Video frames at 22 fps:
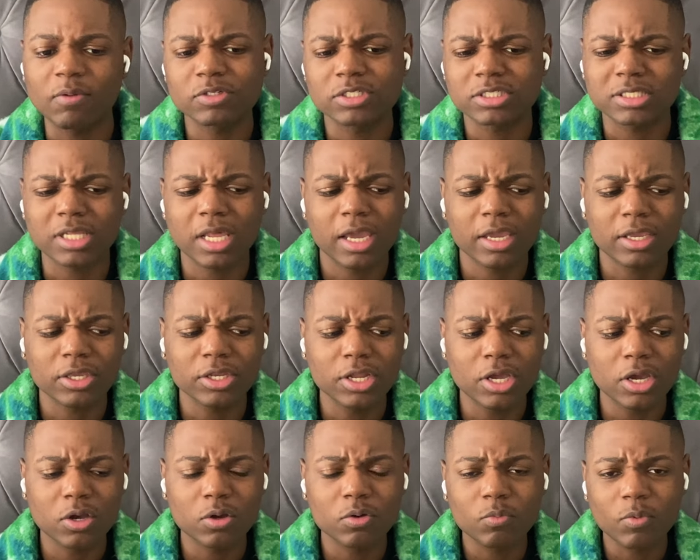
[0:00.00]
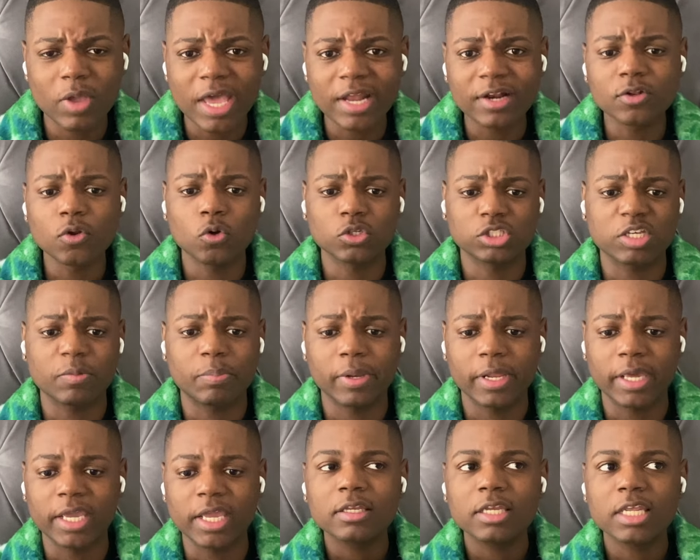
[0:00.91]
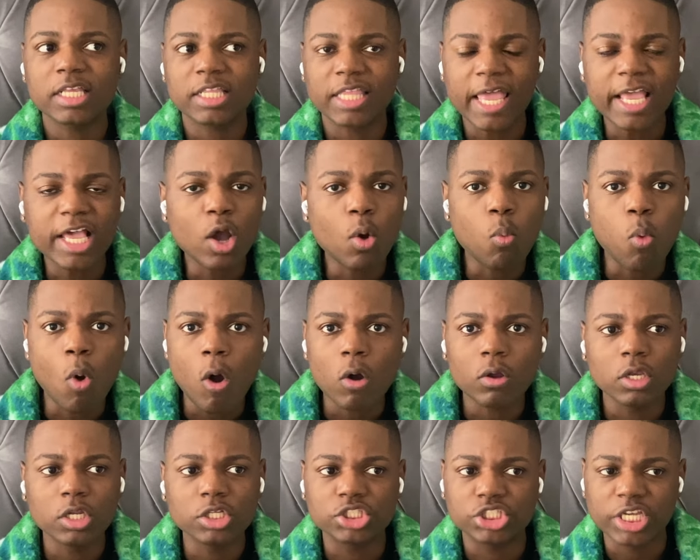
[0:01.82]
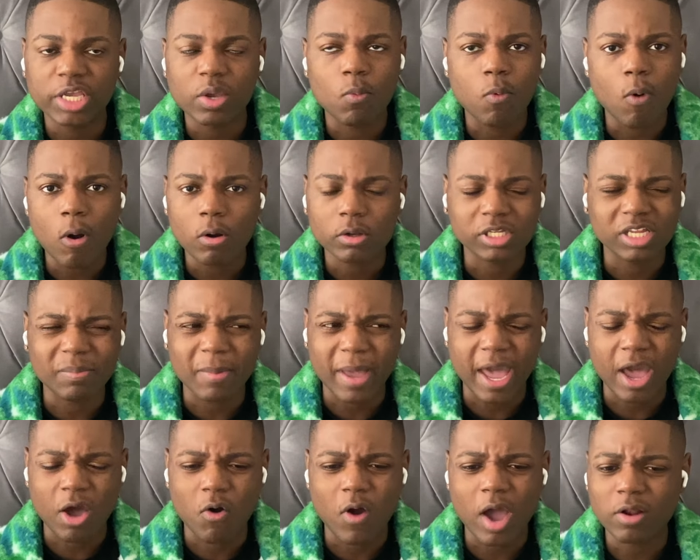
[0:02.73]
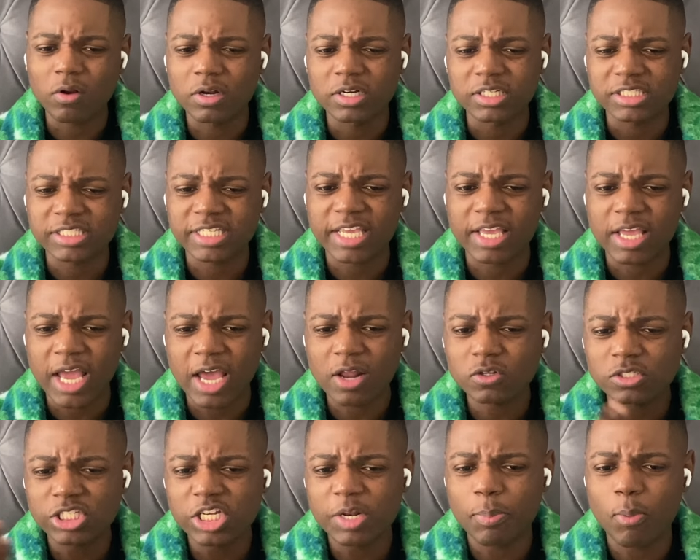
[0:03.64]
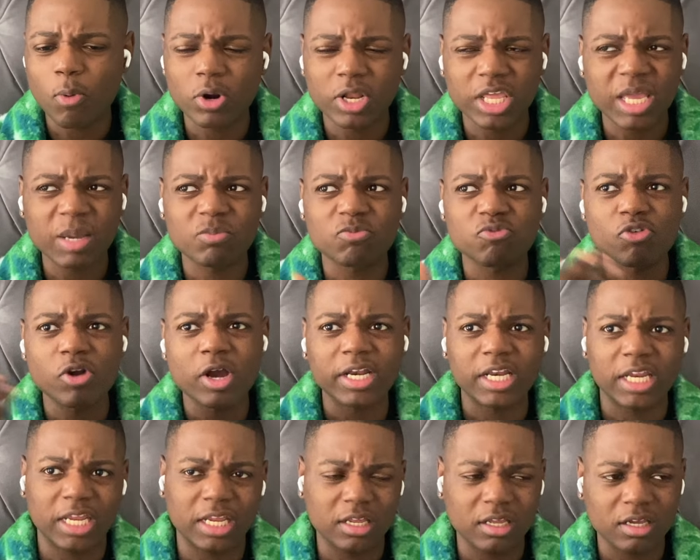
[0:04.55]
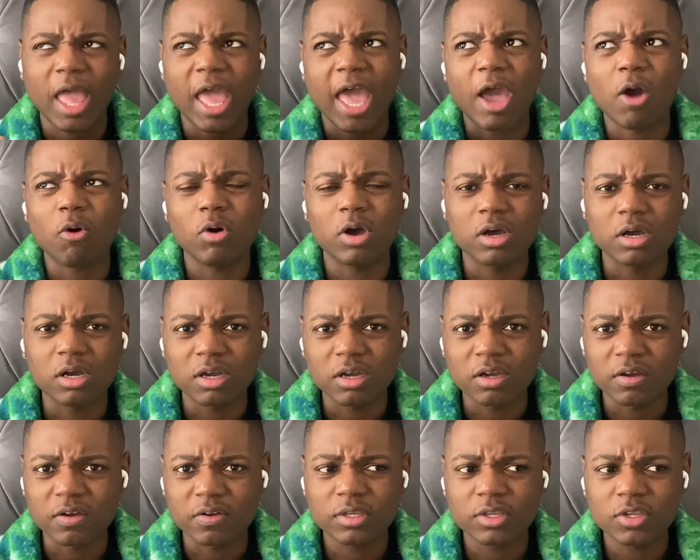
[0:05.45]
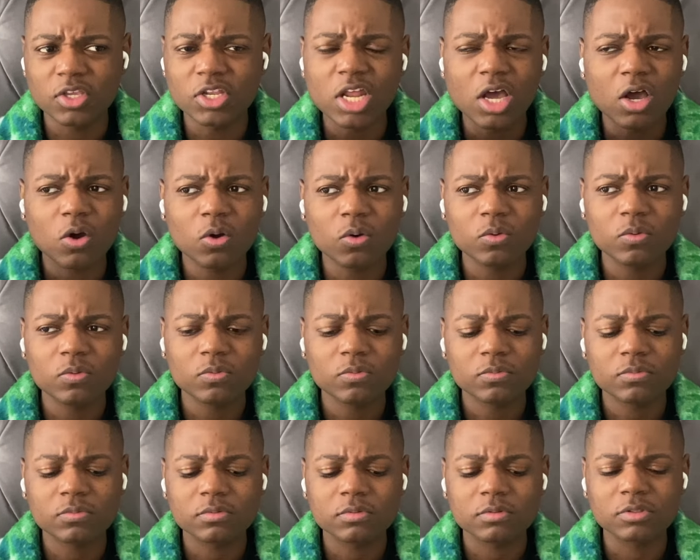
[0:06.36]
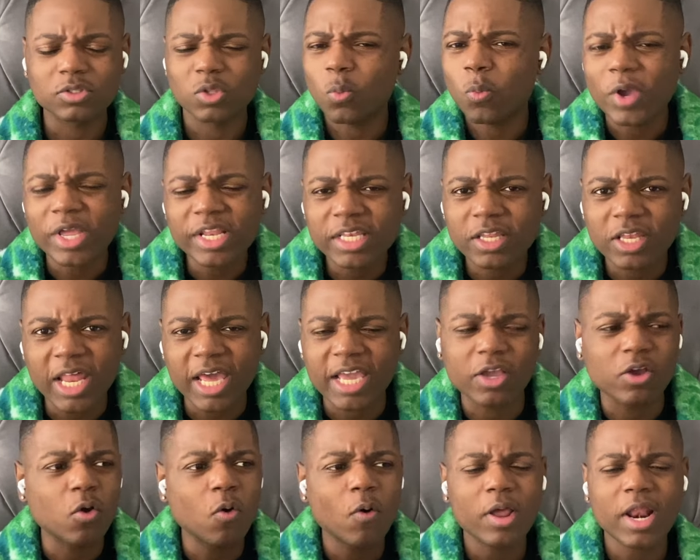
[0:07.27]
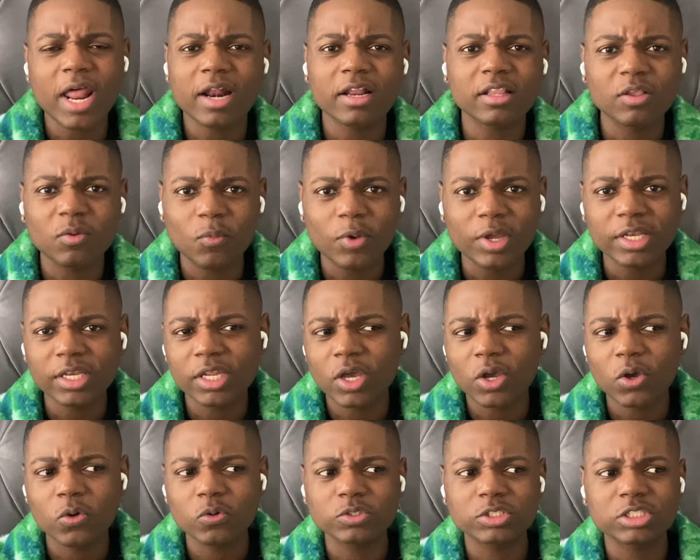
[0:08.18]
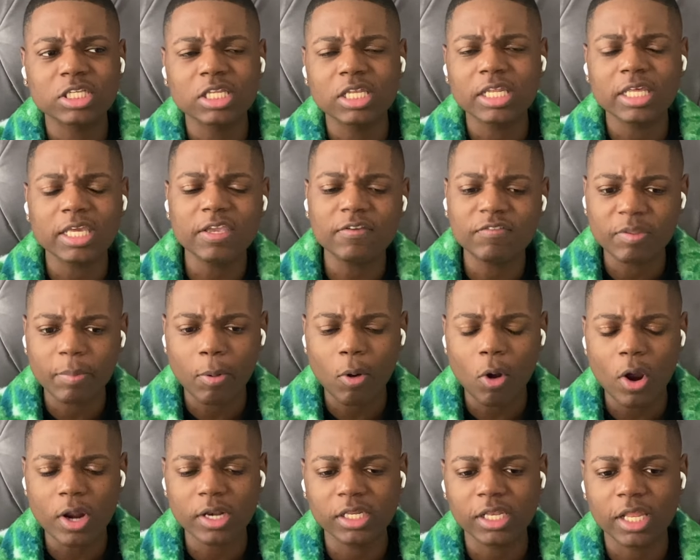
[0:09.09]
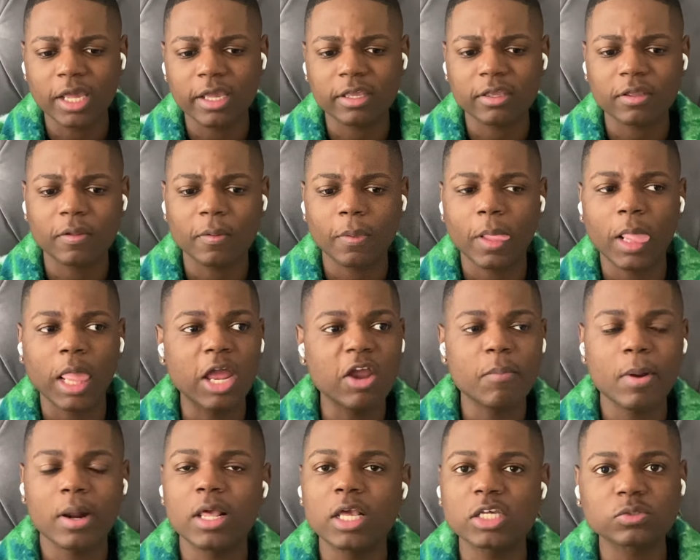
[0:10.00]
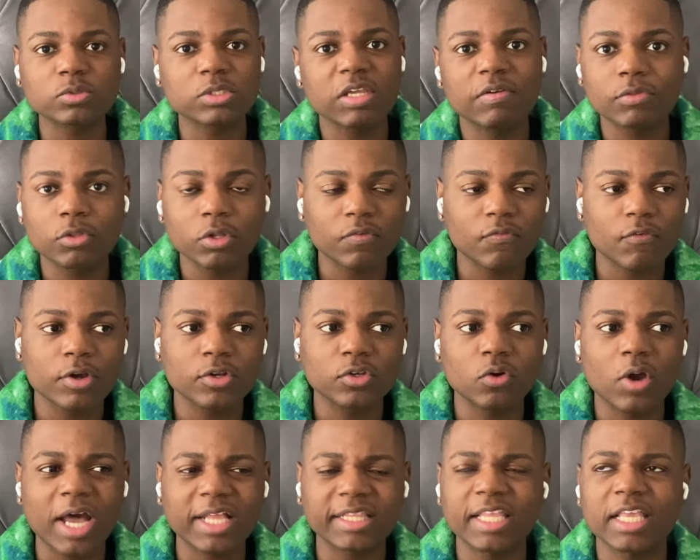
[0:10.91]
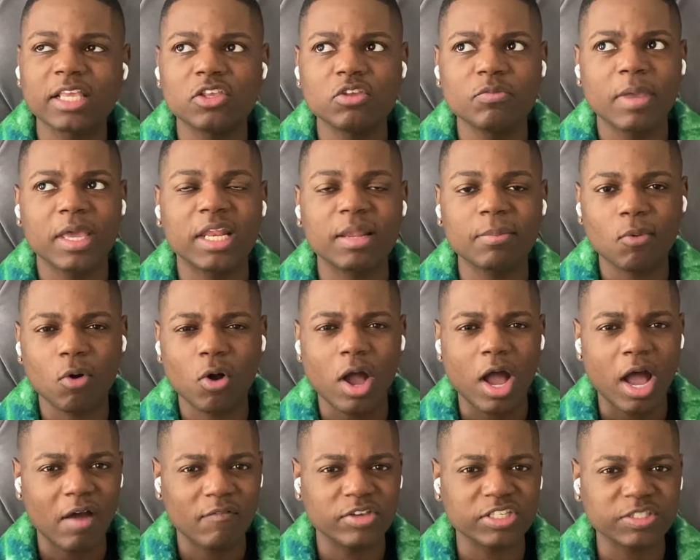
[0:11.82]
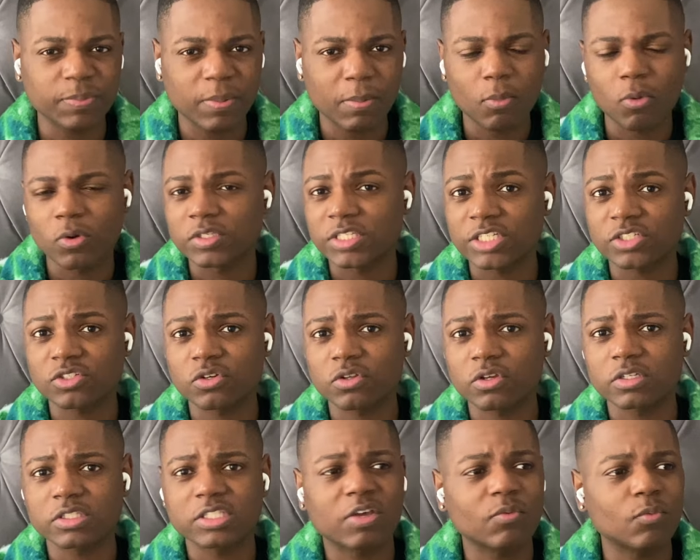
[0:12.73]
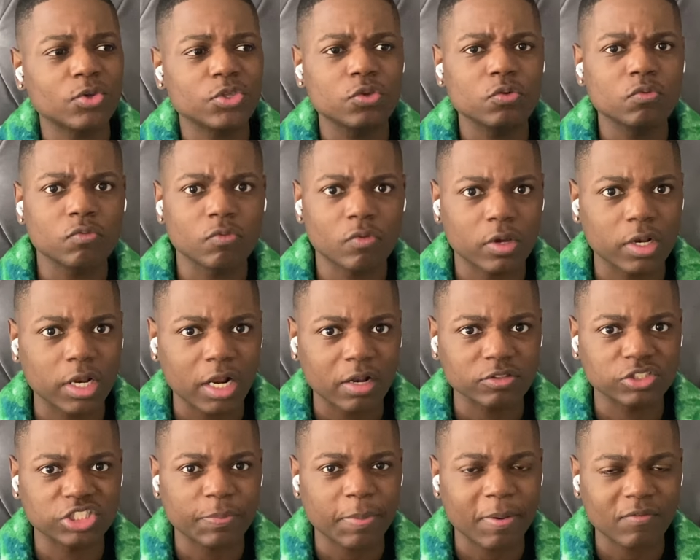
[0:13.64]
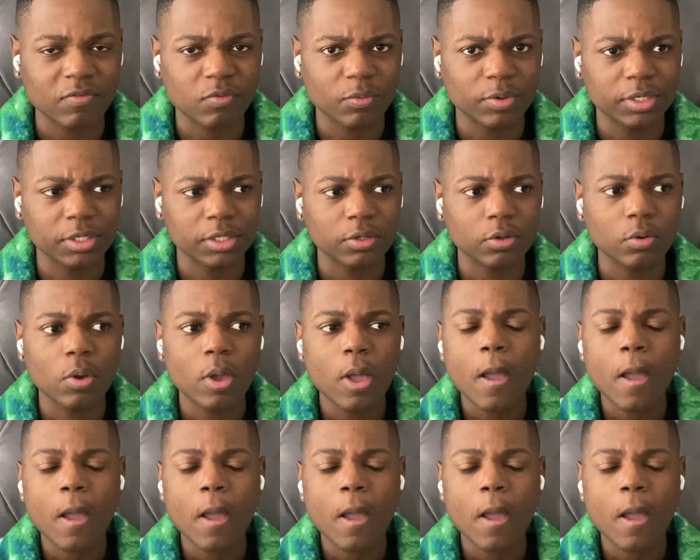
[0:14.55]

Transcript: just like, you know, we had a noise complaint. They could legit walk them out. I don't understand. I don't see the point of him running out of, you know, the window, like, going out of the window to leave the party. Like, everybody else leave the front door. I think you made it more obvious, put more attention to yourself when you run out and jump out of a window.